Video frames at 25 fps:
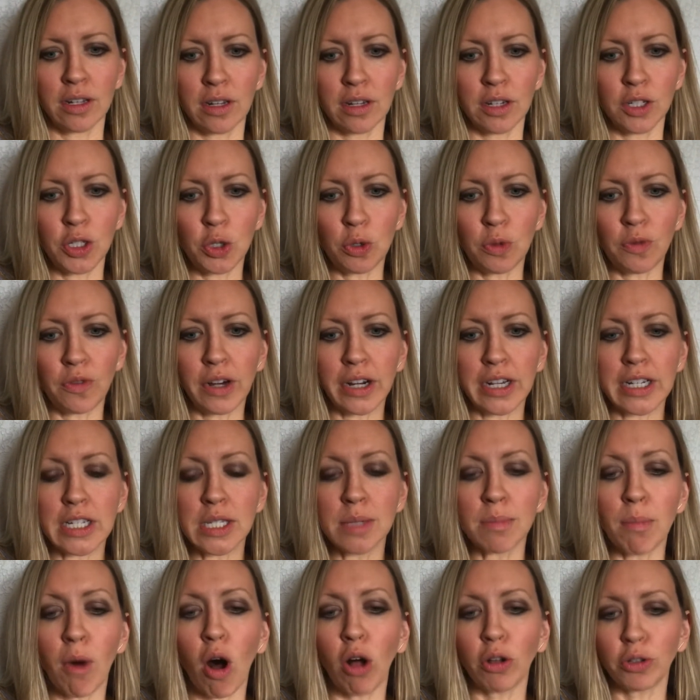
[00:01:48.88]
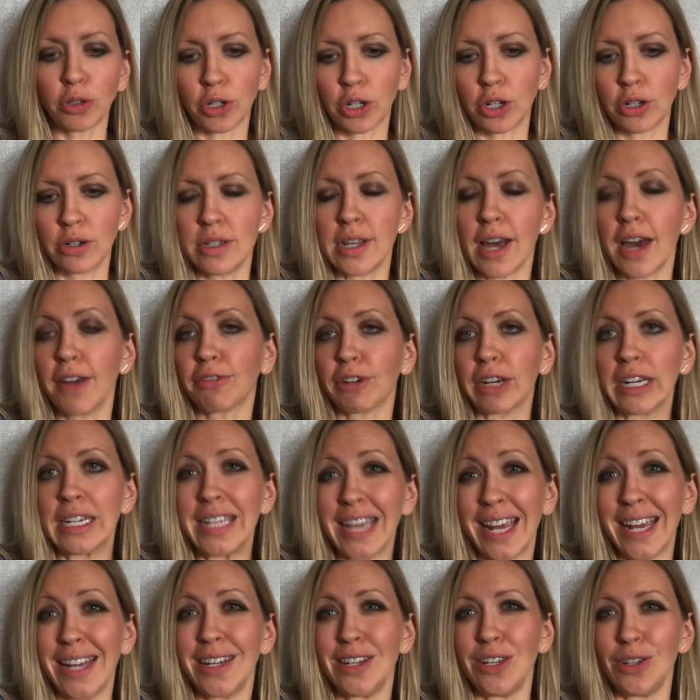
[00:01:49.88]
do very small turns every
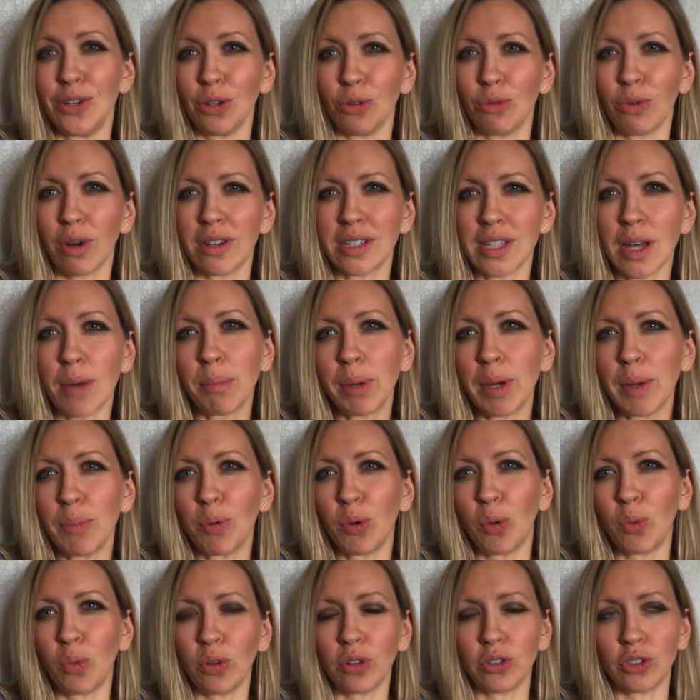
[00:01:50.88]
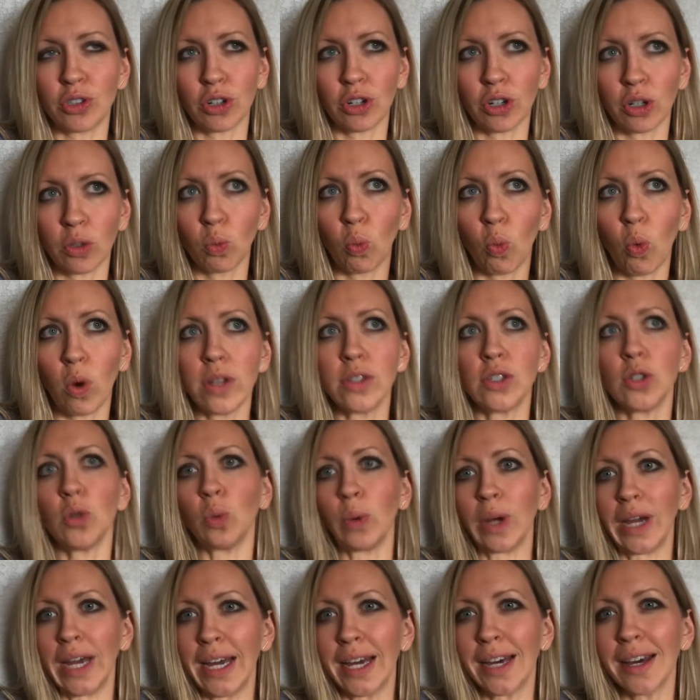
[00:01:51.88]
day to two. Some people will turn once a
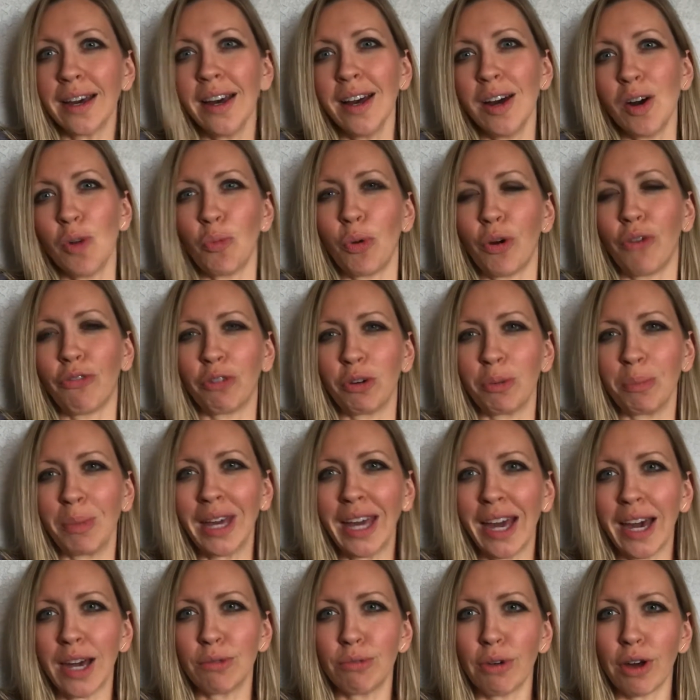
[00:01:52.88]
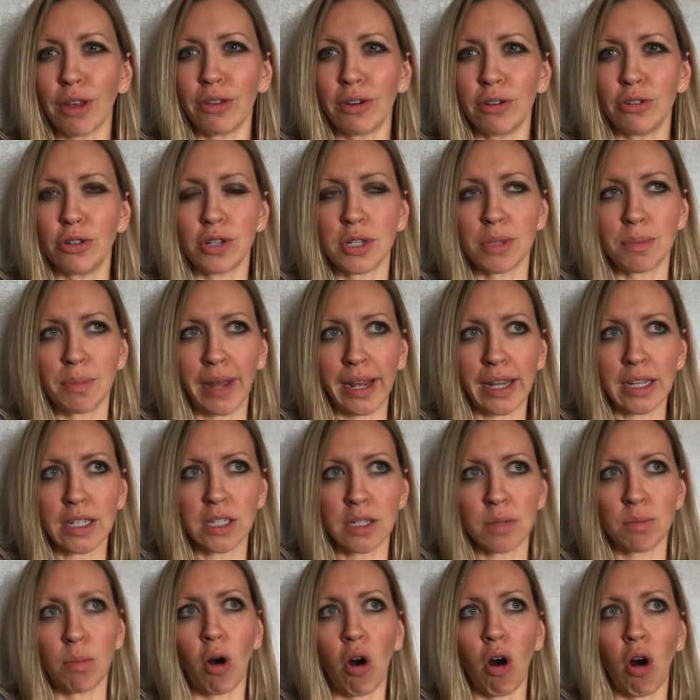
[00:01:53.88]
week, but for me, I'd rather just make
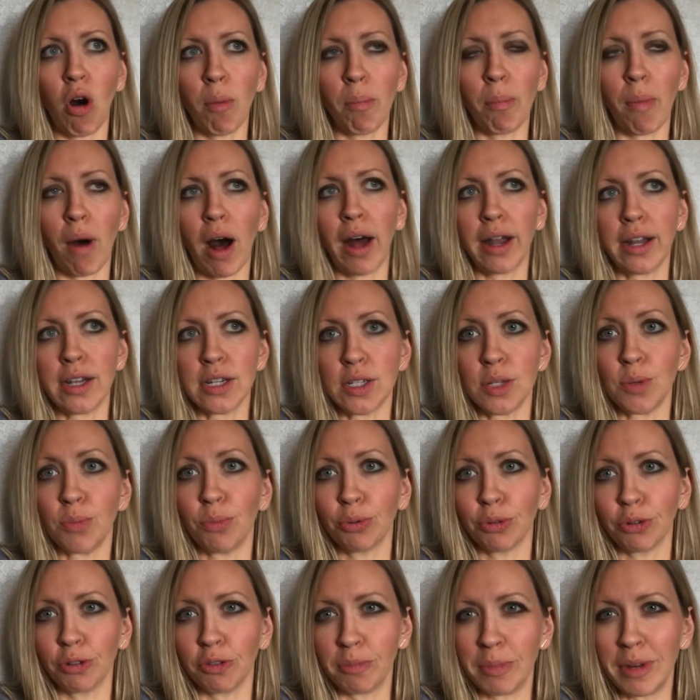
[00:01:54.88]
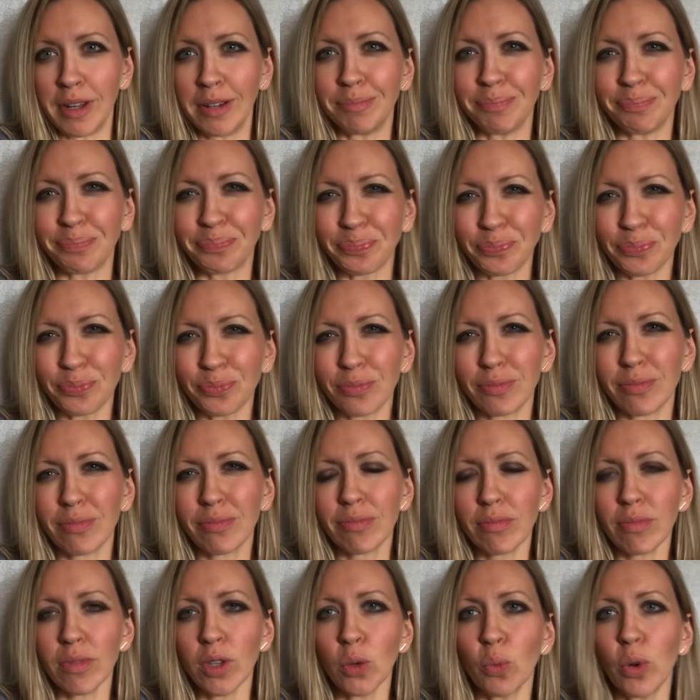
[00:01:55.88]
small, modest improvement.
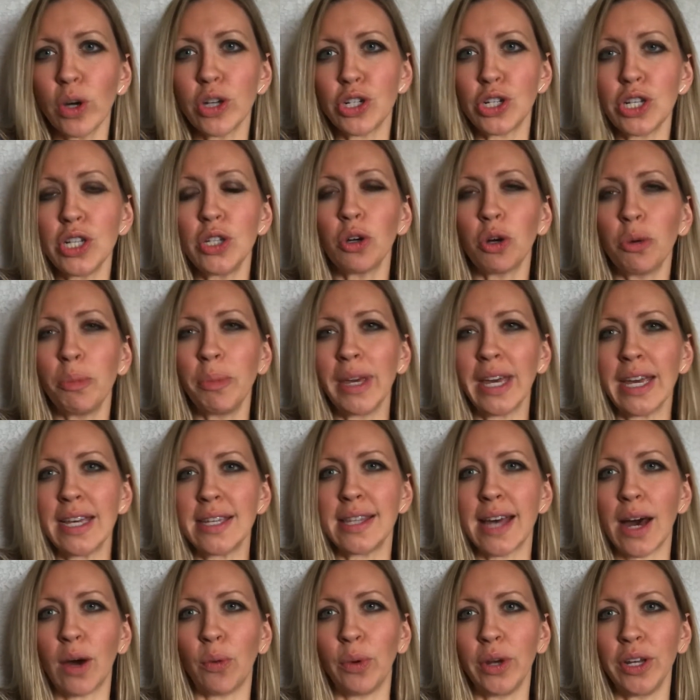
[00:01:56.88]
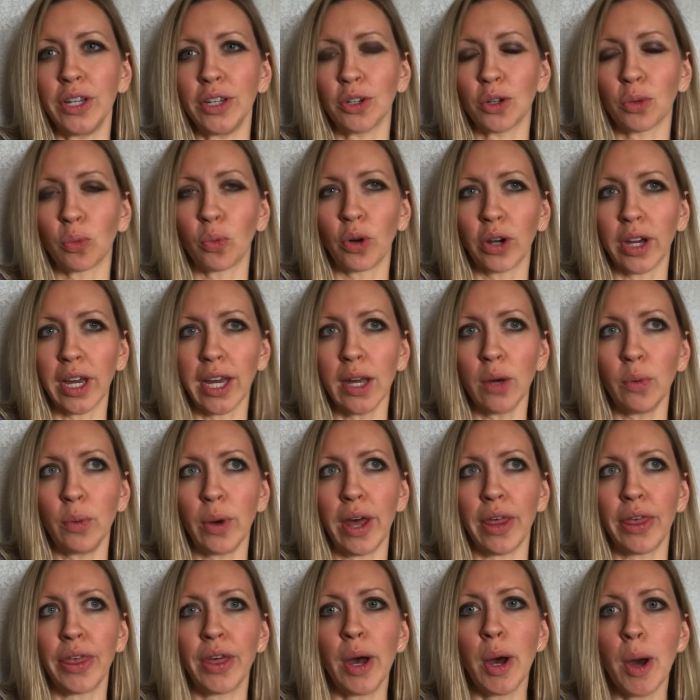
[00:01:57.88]
What she told me is that when you're working
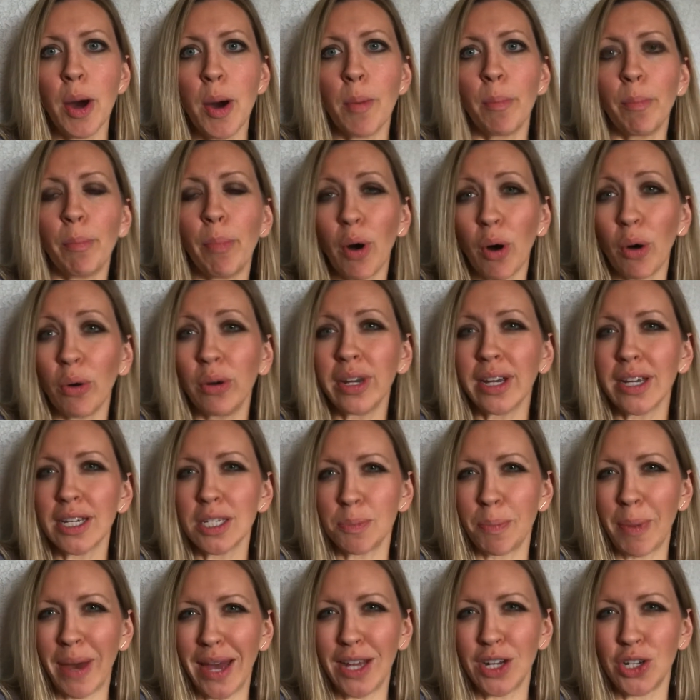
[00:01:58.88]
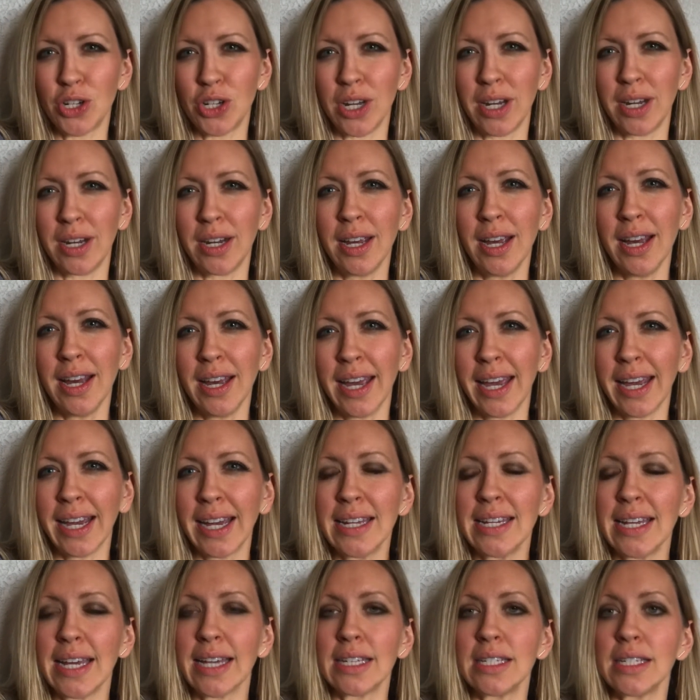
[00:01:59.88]
with bone expansion, it
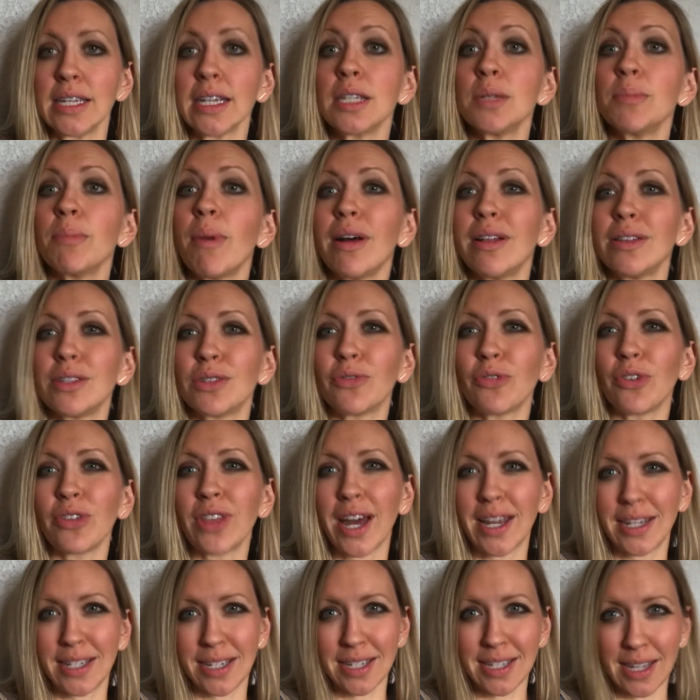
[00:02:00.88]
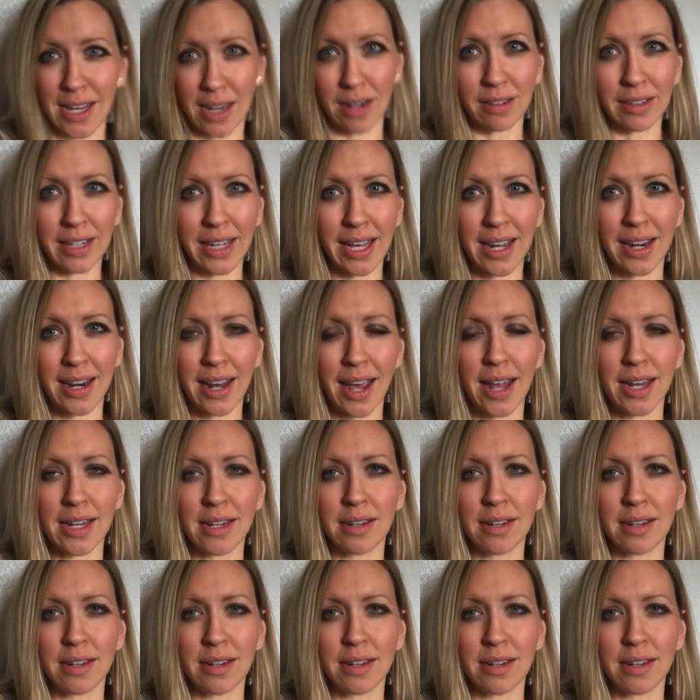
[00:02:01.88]
can take 6 months for that to settle in